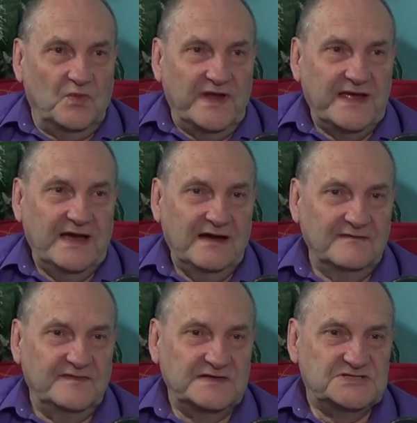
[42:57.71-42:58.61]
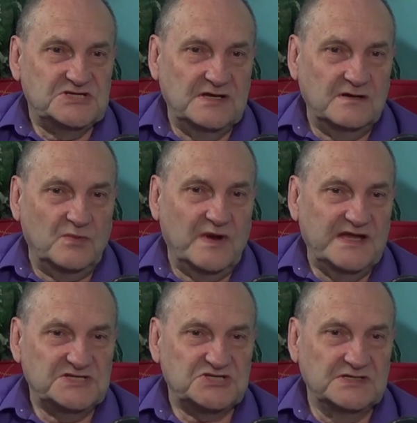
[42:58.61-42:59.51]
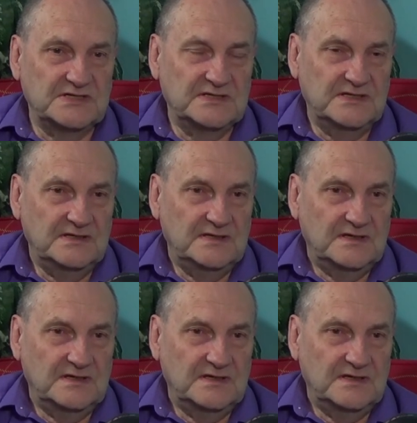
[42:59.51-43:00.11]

we have a generation